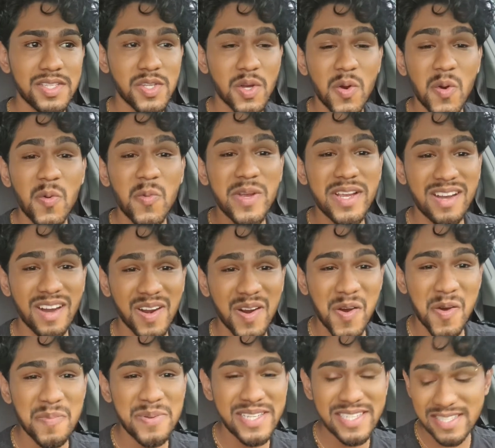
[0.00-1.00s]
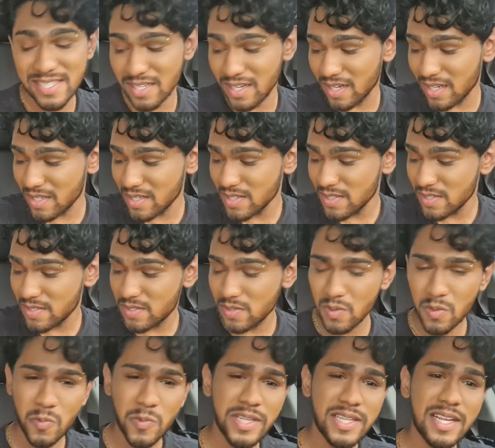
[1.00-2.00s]
So we got our pizza.
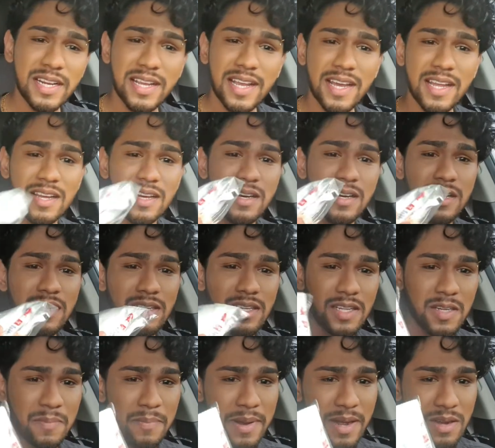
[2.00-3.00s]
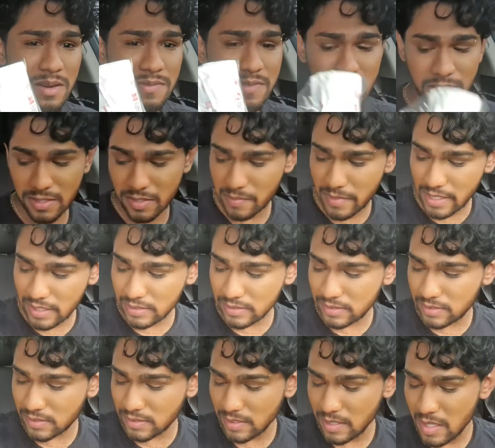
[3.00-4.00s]
So we did get a little pack of
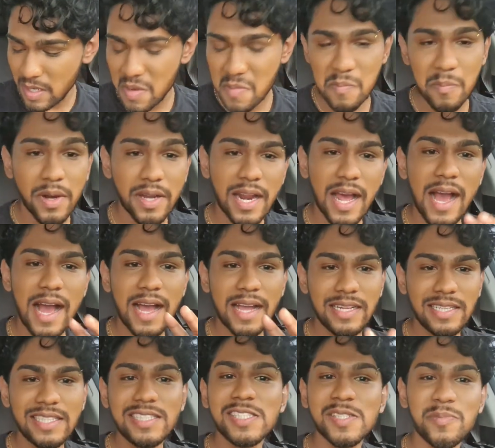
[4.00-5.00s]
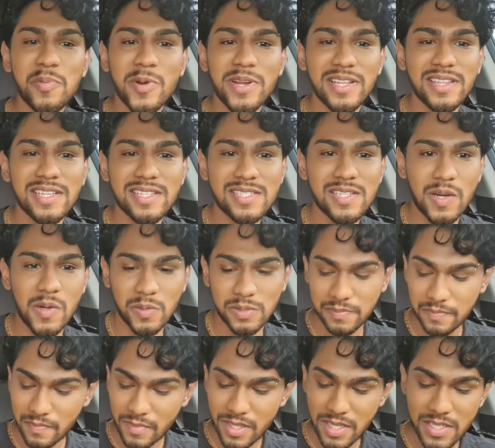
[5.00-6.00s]
condiments, but I need to point this out.
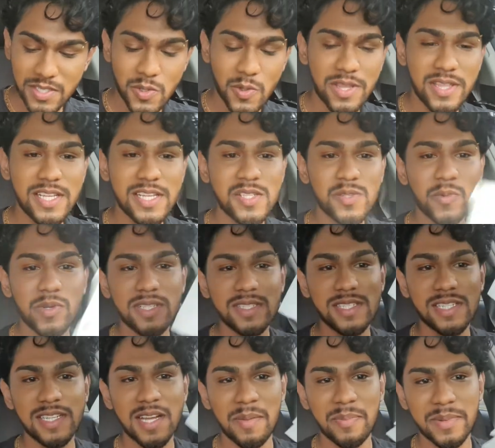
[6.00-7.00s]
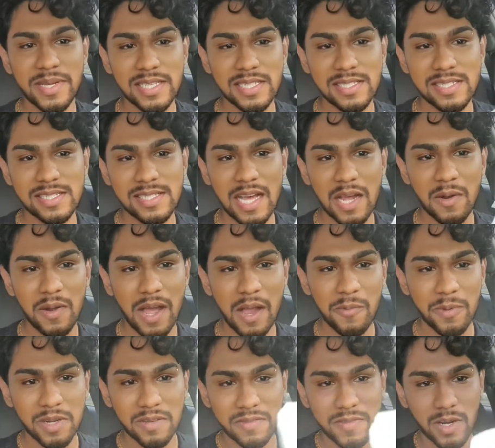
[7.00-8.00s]
So this was the napkins that
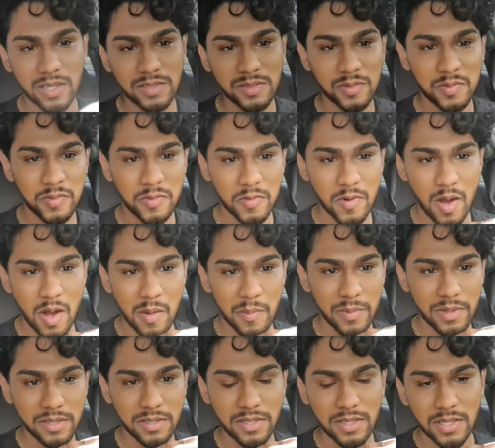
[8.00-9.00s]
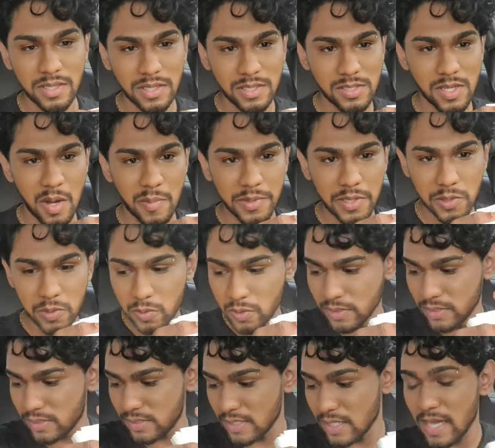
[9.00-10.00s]
I would have gotten from
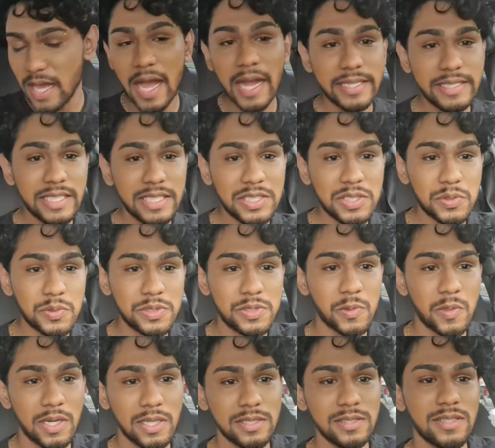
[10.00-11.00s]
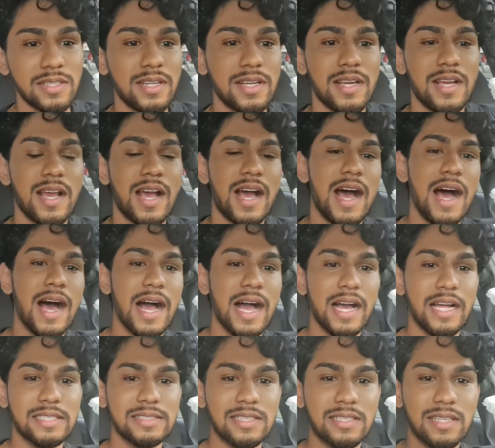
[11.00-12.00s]
Domino's. I did use one,
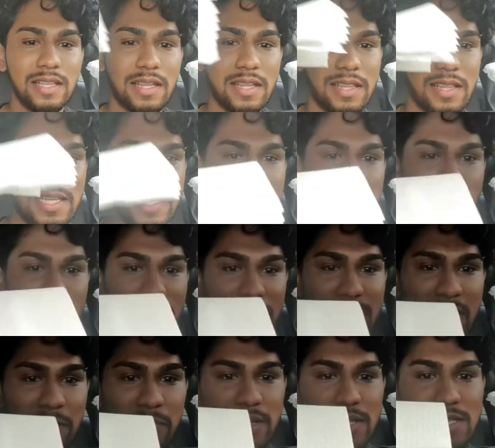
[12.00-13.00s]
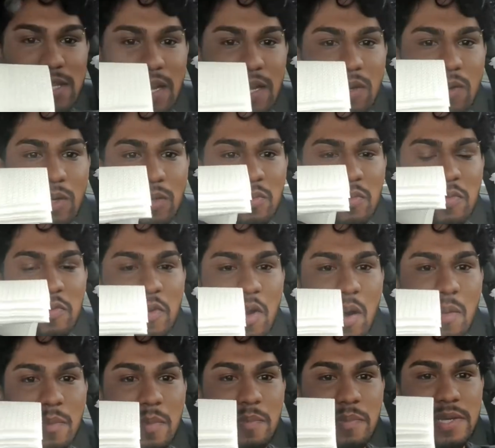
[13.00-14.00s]
and these were the napkins I got
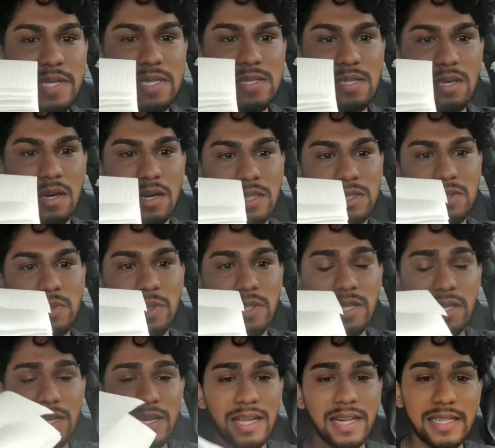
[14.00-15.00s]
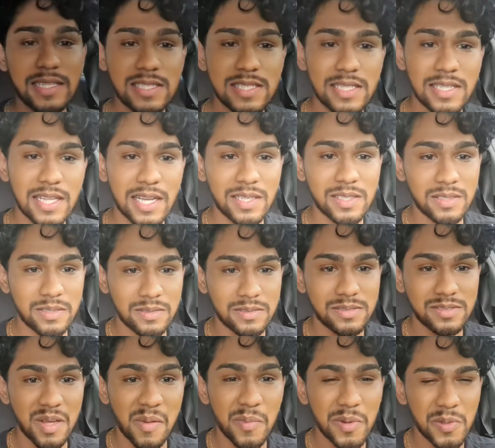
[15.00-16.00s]
from Pizza Hut. So you could clearly see that
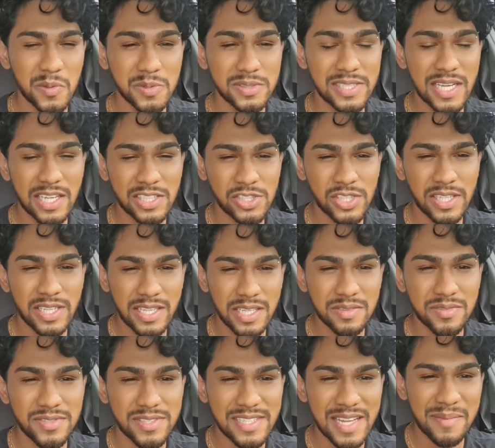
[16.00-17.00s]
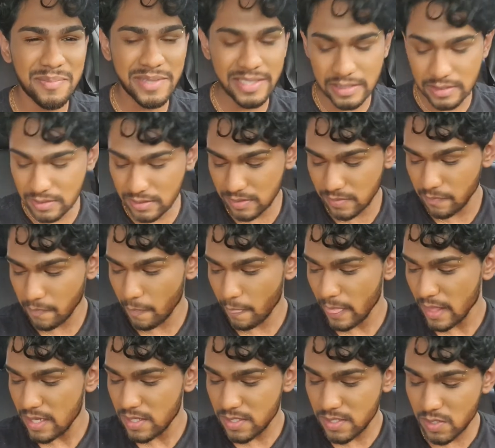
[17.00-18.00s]
Domino's actually gives napkins.
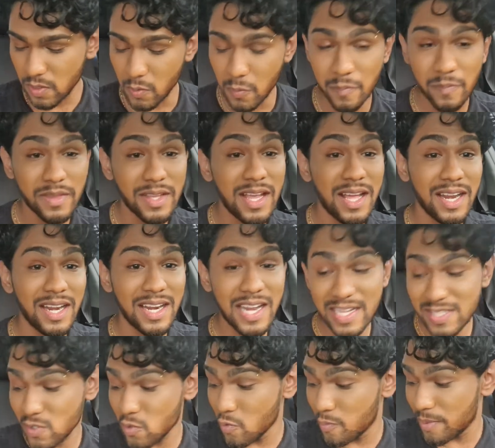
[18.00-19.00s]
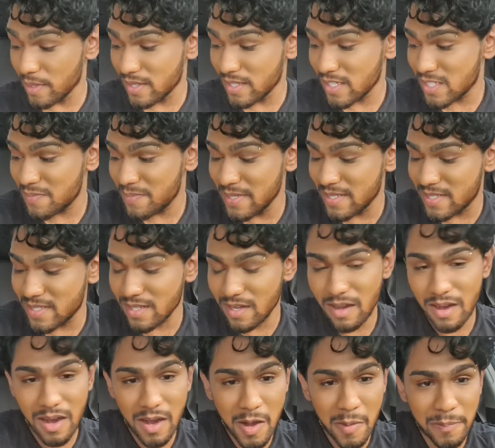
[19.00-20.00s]
So let's open this
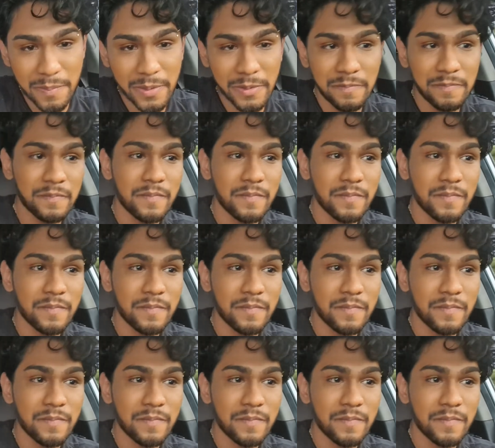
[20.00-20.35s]
pizza up.